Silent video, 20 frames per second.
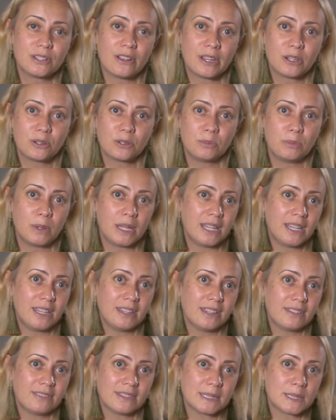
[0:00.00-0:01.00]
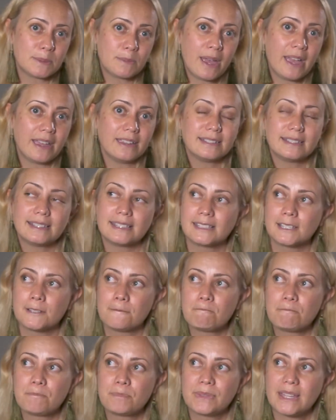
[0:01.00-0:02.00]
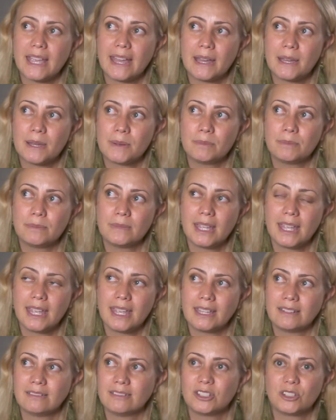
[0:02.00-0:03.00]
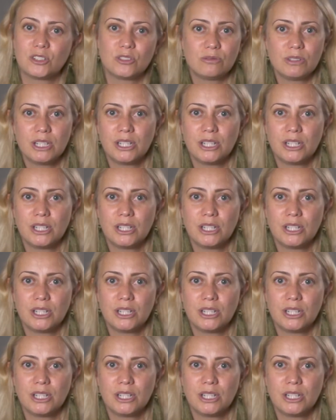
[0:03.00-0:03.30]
could be in this space? And